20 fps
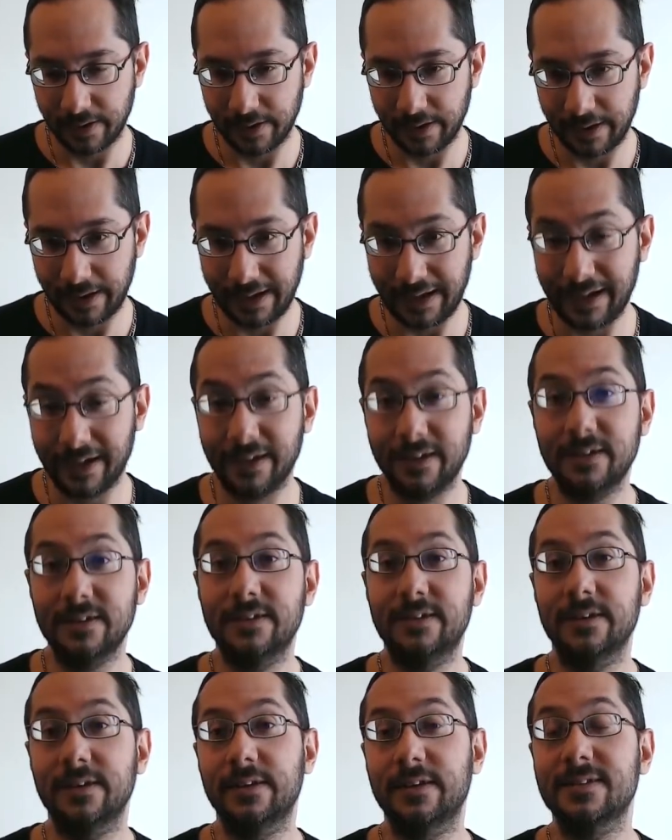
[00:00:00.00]

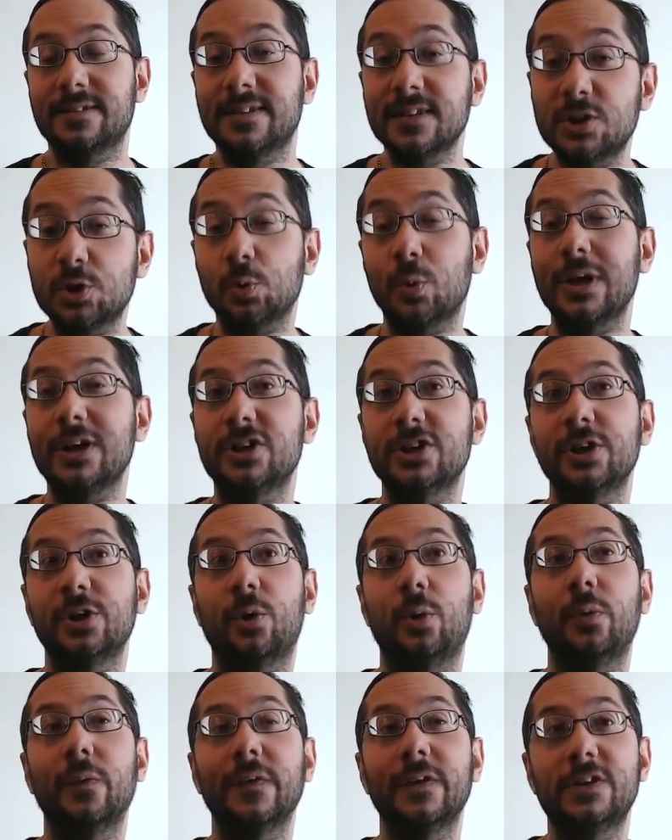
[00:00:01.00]
And the situation
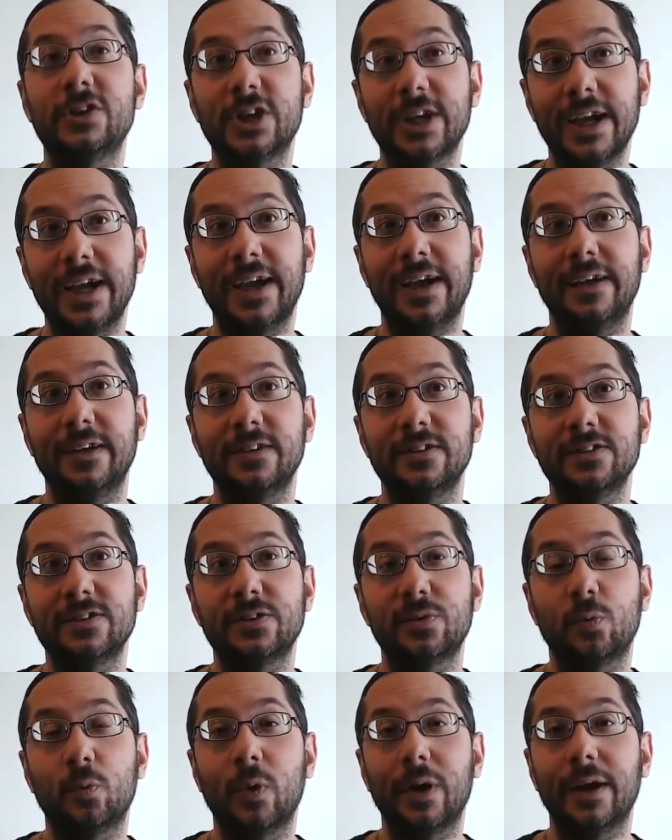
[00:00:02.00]
only changed
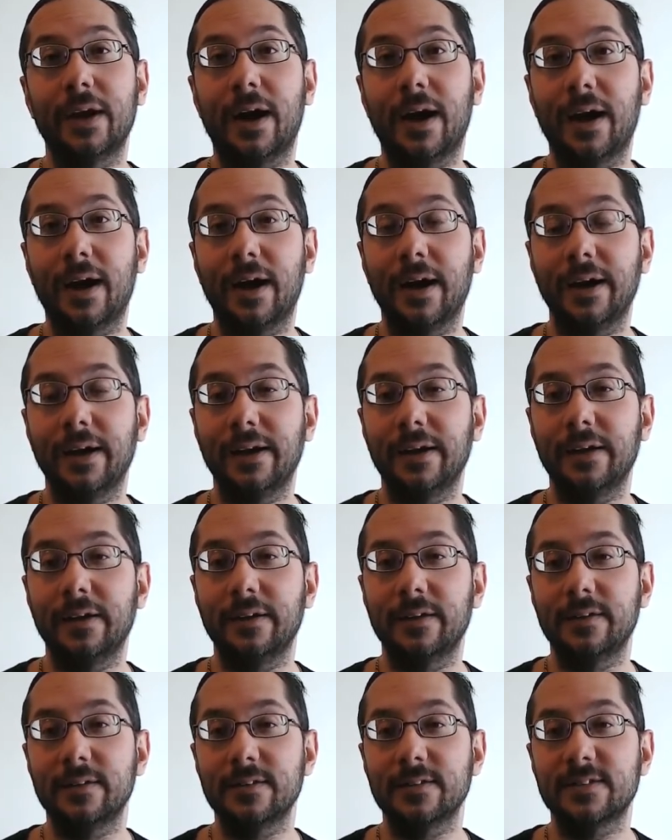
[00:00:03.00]
when I
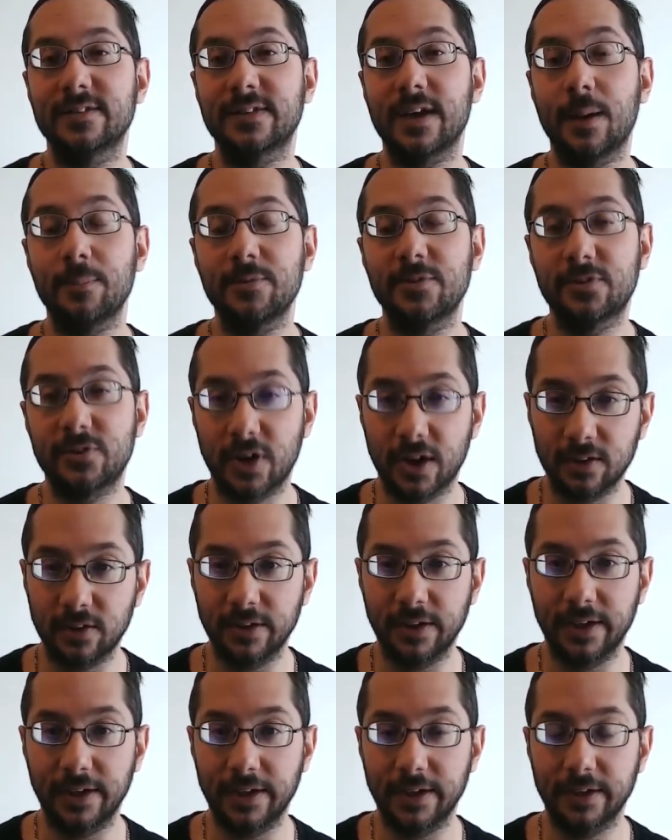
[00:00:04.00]
stopped
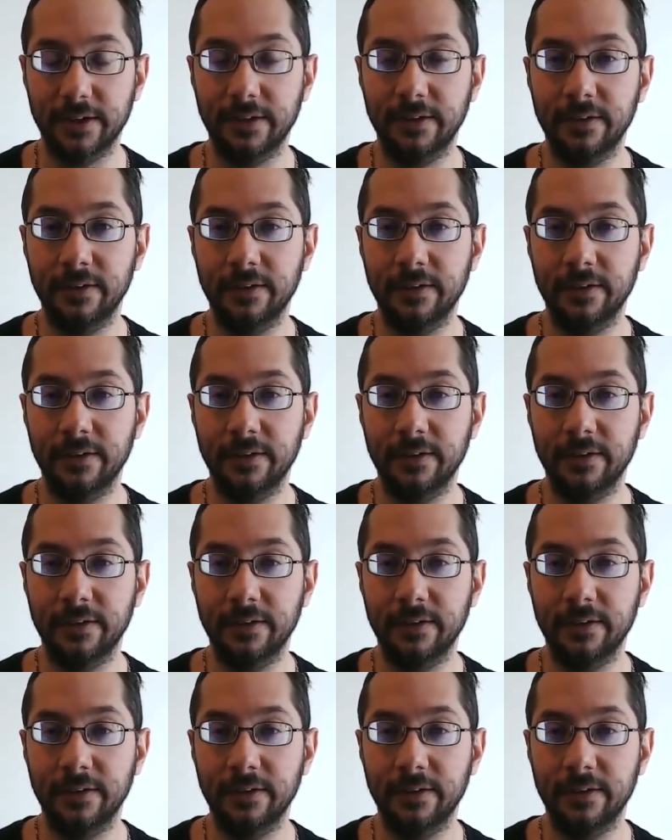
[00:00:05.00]
struggling,